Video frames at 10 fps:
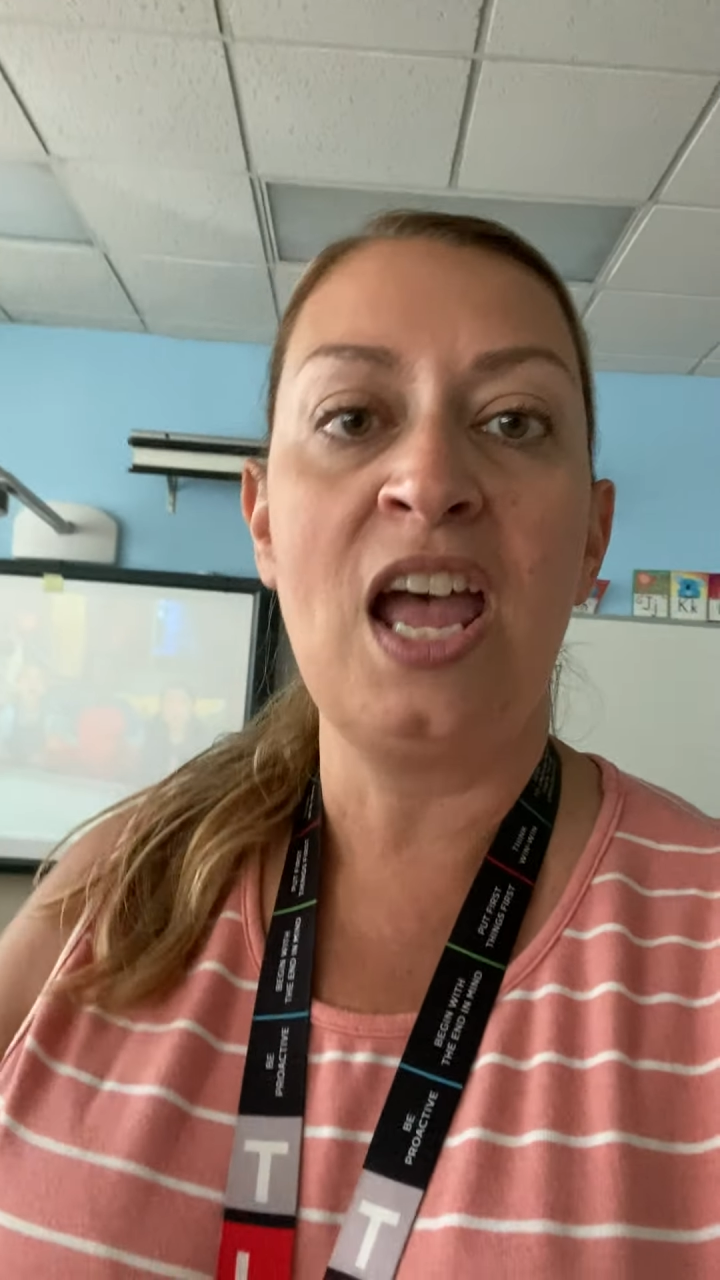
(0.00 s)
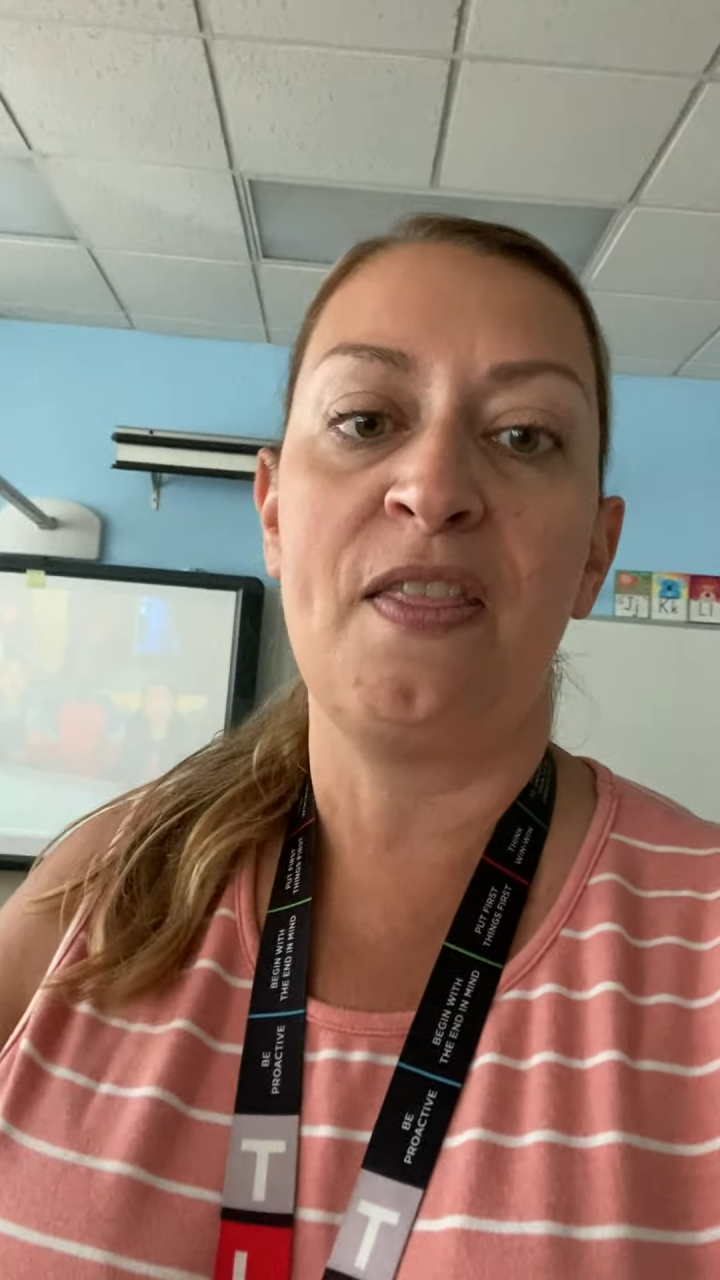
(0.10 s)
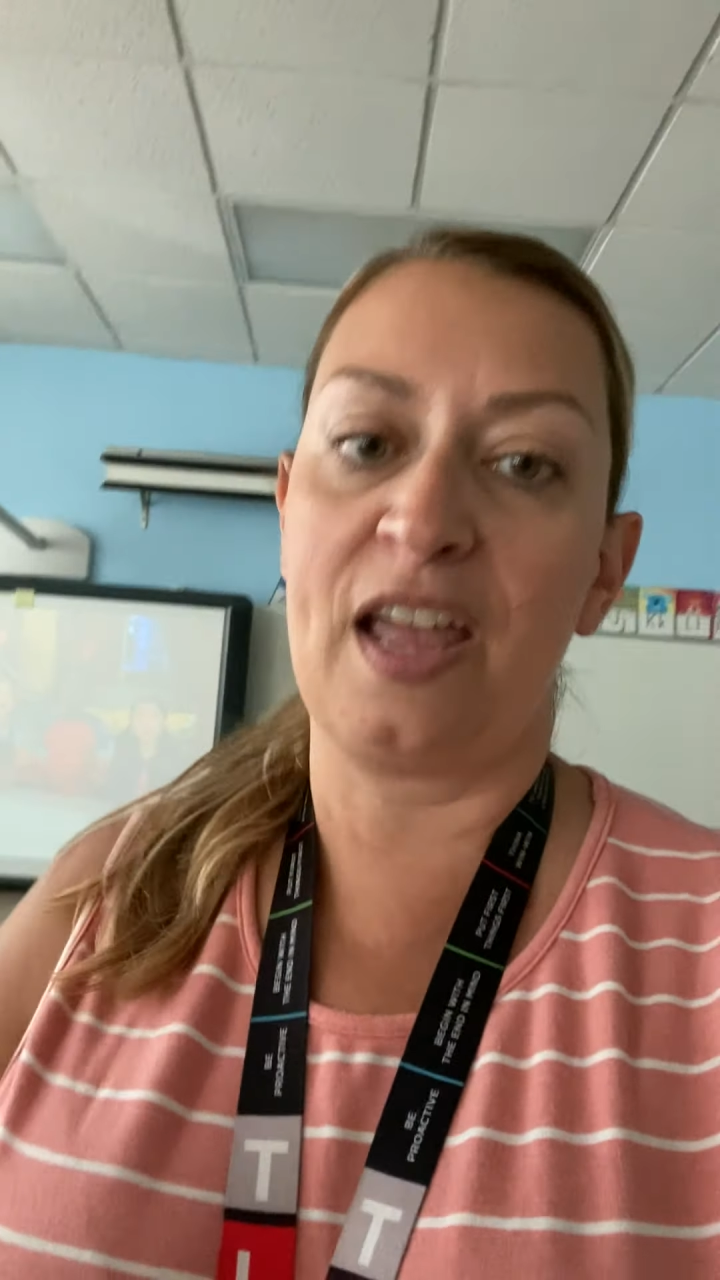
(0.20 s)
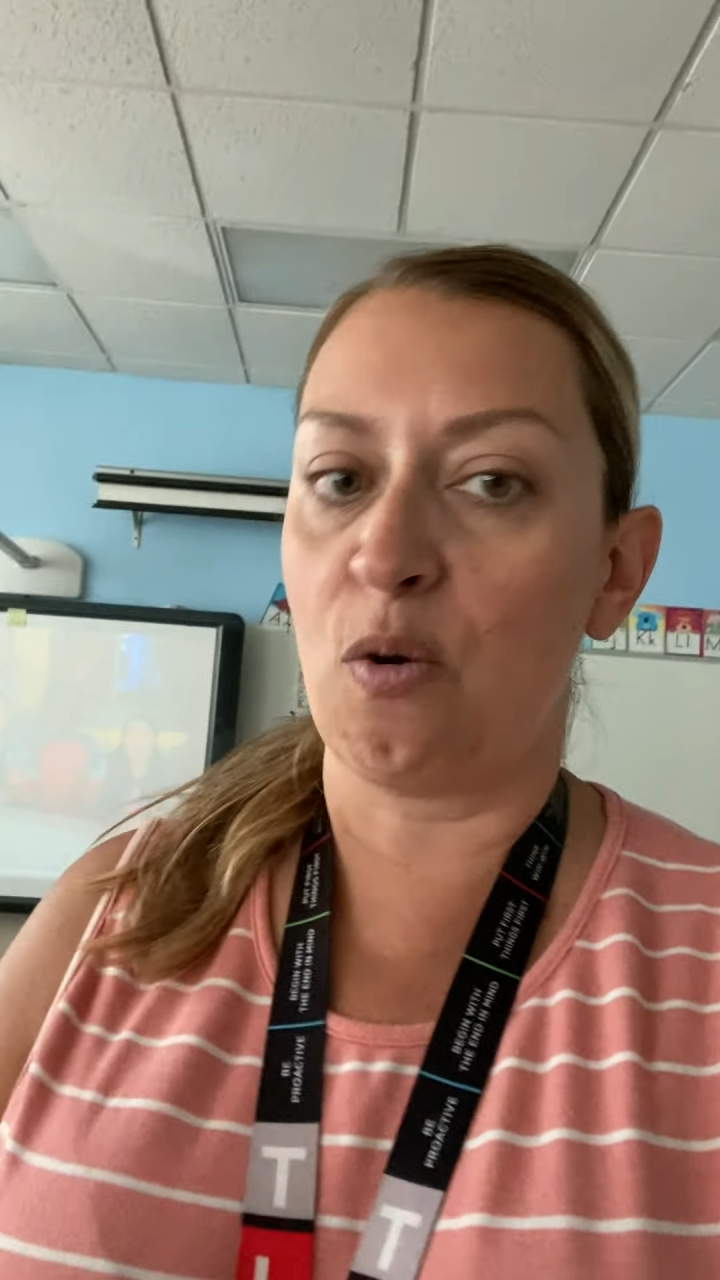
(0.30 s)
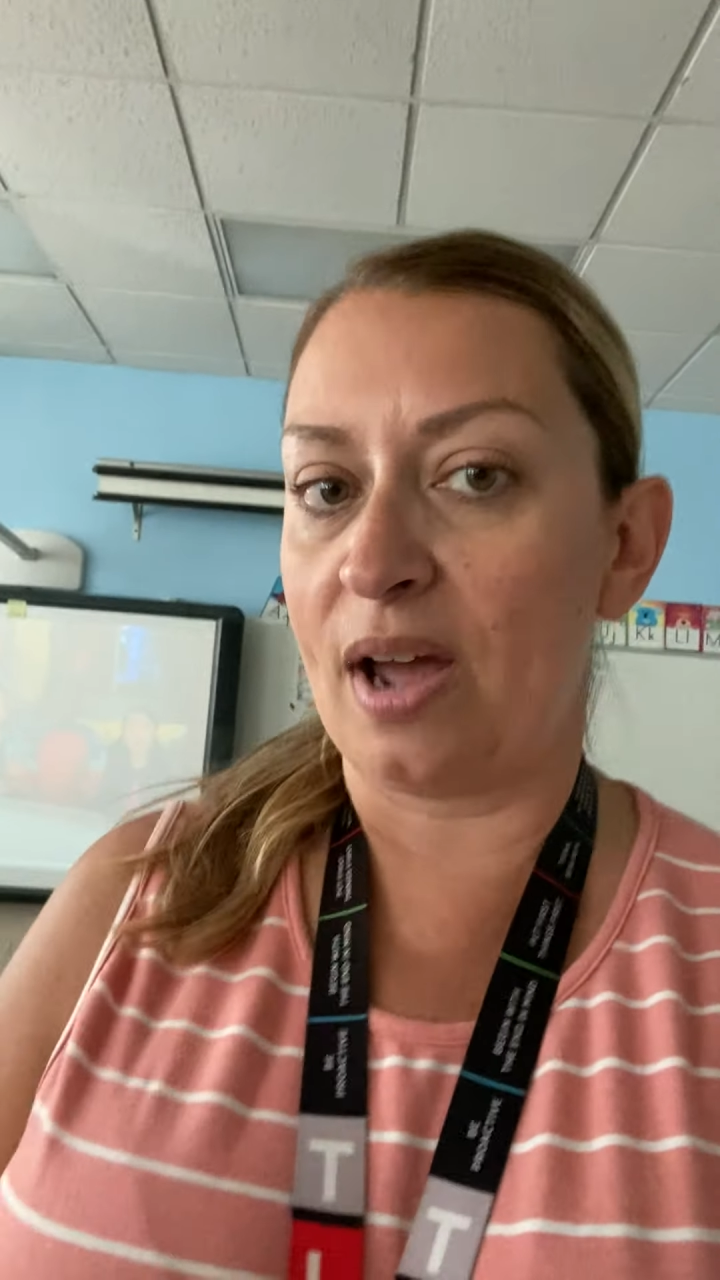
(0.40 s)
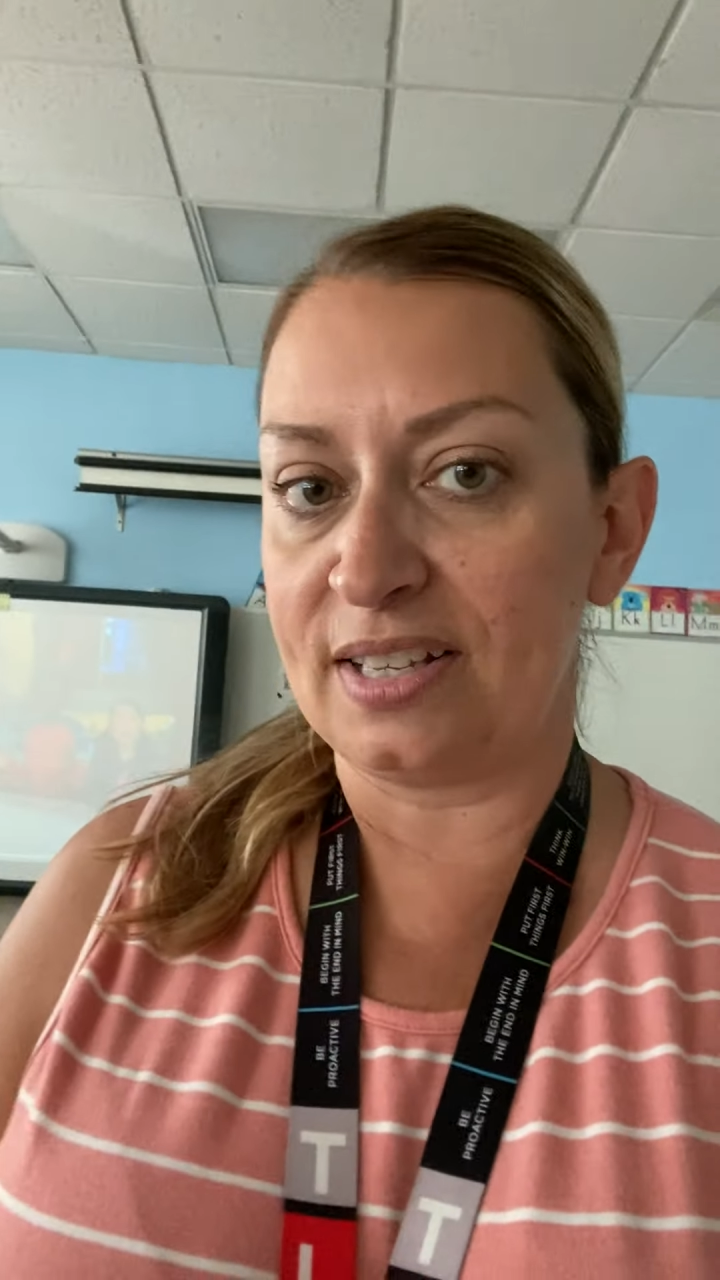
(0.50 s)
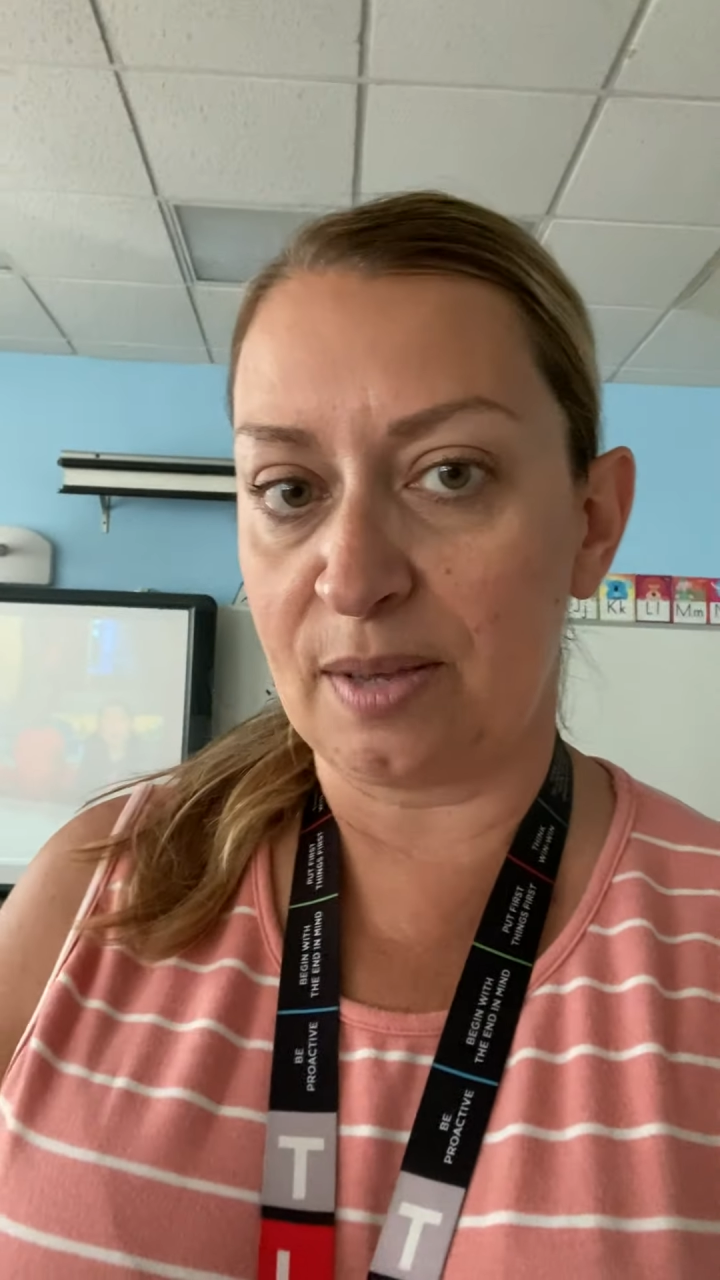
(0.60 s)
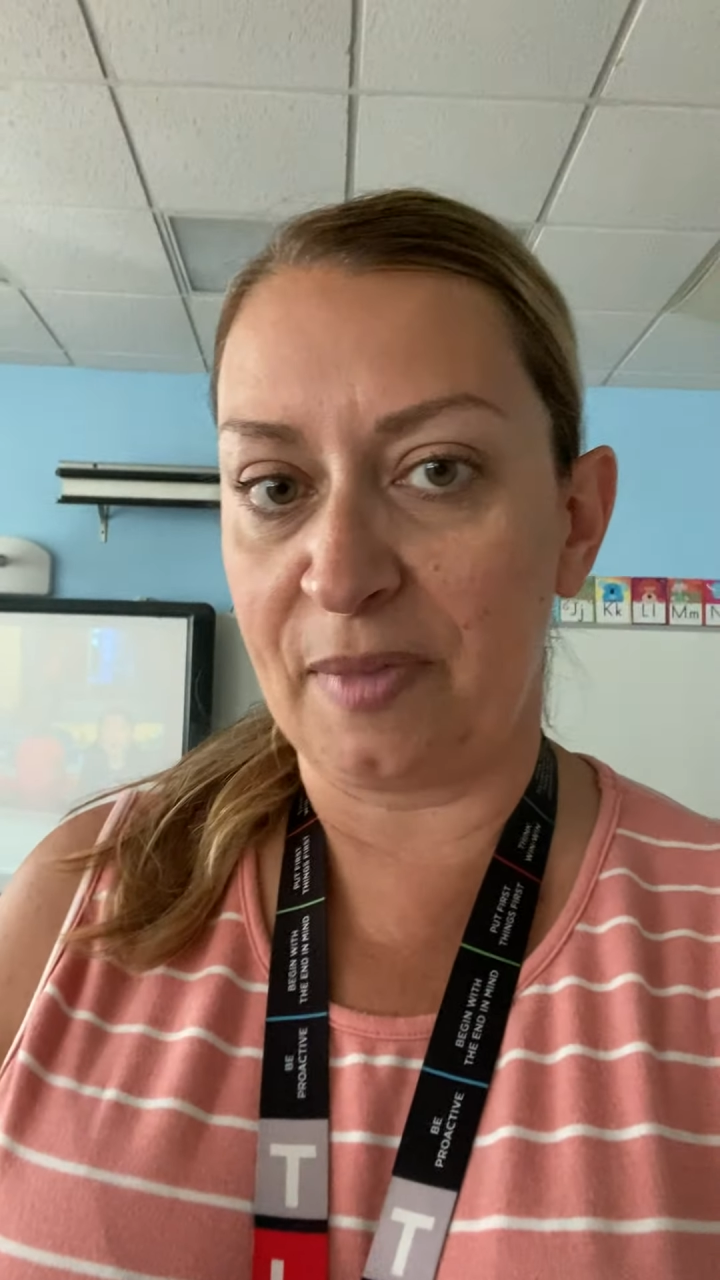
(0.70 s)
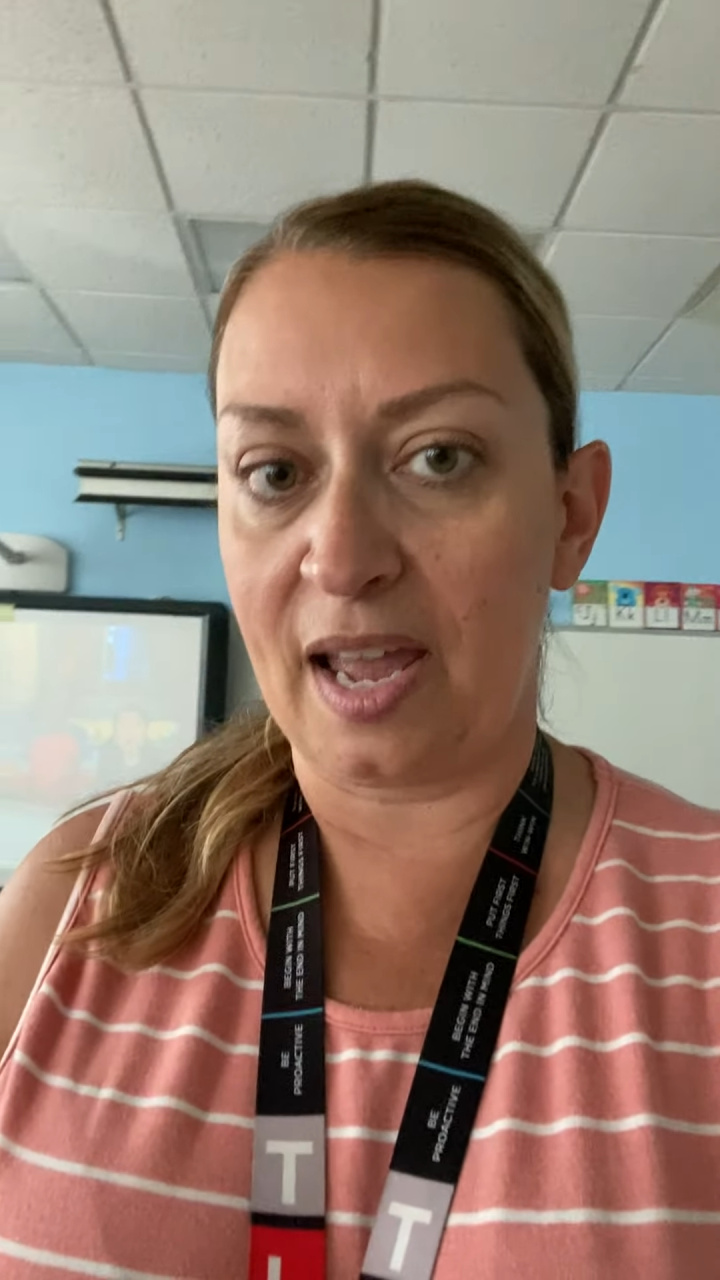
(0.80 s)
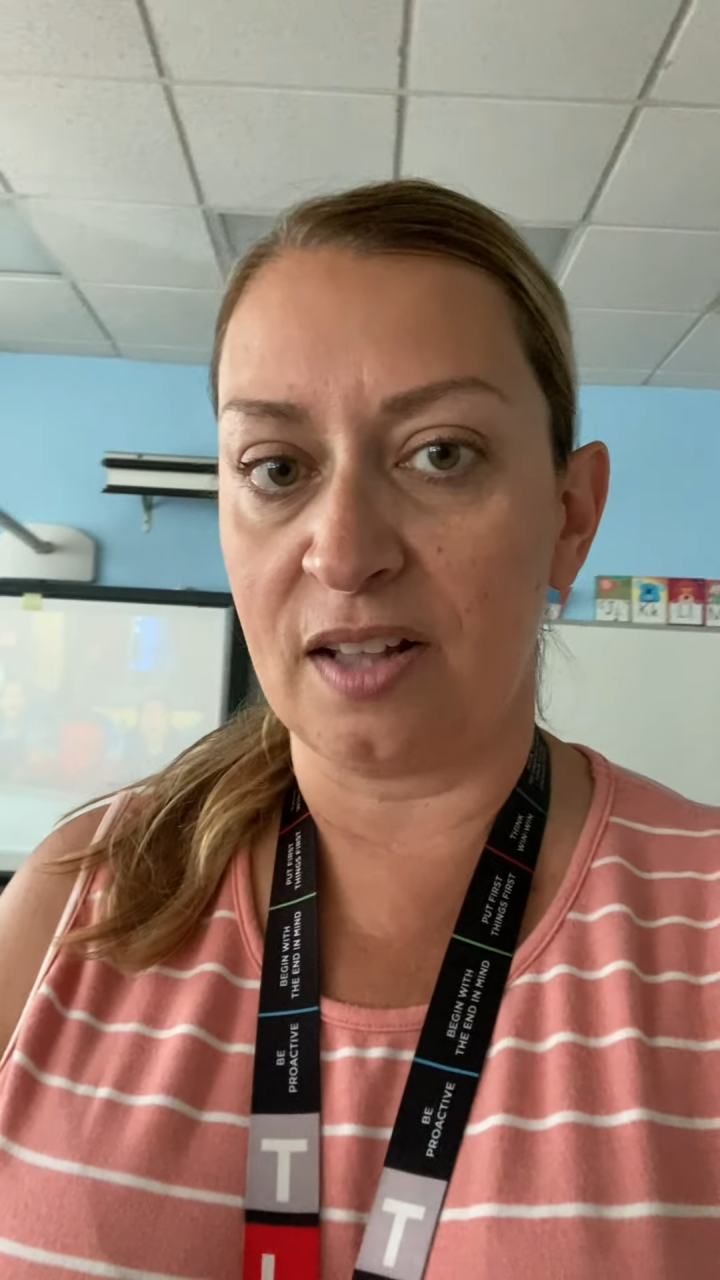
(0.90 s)
they can go on to
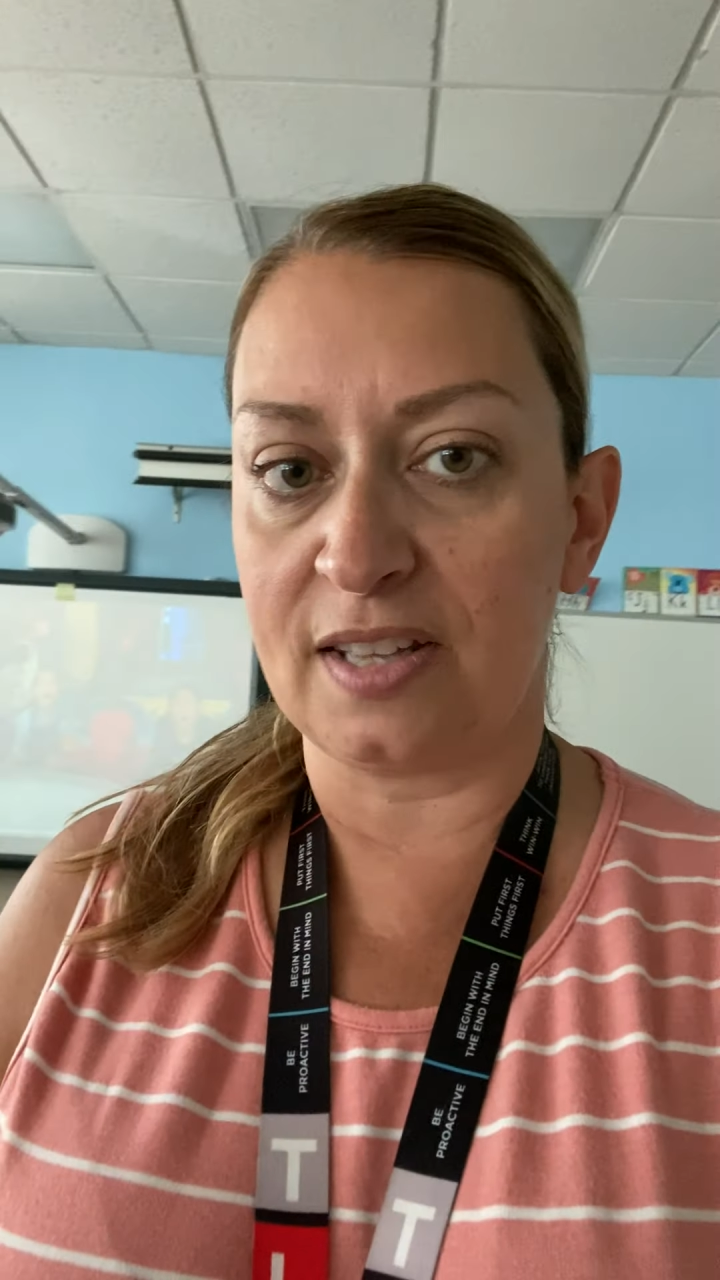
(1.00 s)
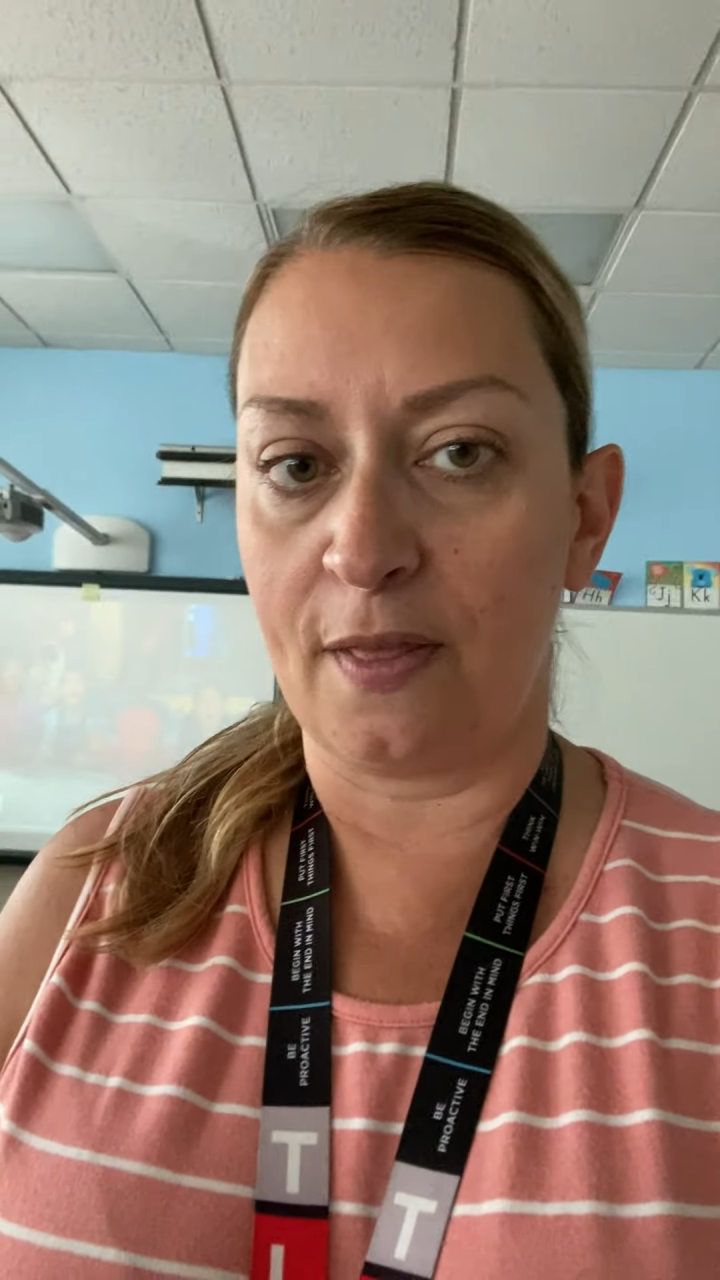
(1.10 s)
something else